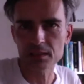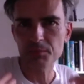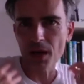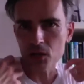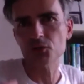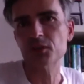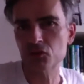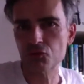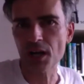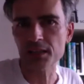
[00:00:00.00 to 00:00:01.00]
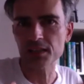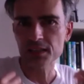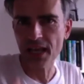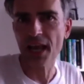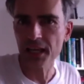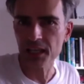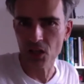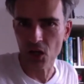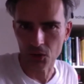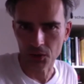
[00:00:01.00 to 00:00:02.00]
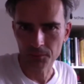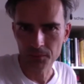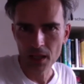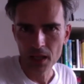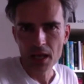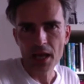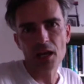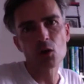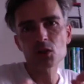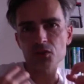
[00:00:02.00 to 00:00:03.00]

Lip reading: part of the dress is hanging on. It looks